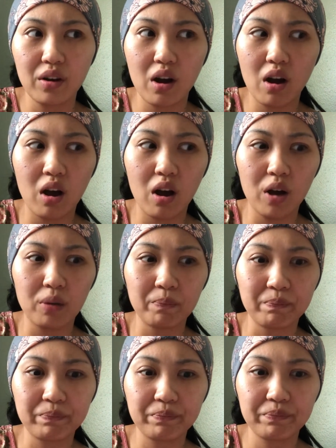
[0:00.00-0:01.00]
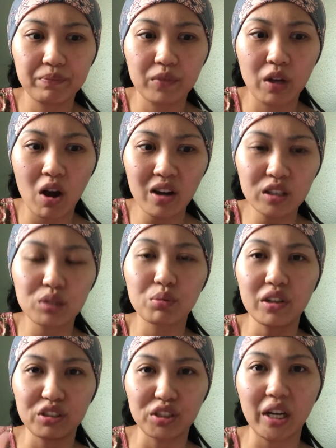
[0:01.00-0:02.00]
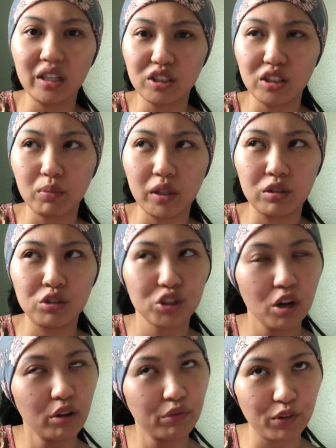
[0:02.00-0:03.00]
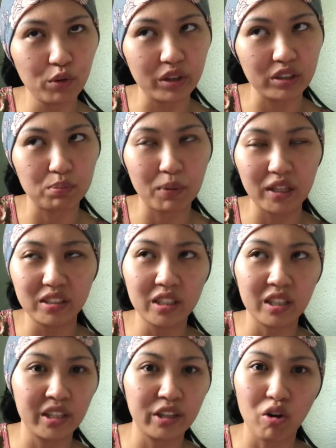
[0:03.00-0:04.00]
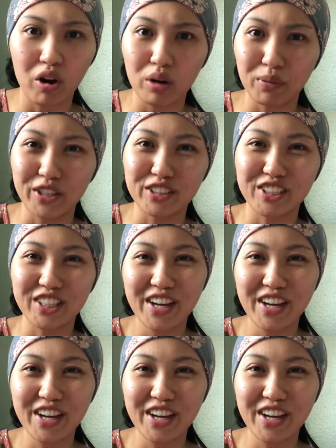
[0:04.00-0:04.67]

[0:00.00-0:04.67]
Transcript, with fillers: um, God is really changing me. Junk food is basically garbage,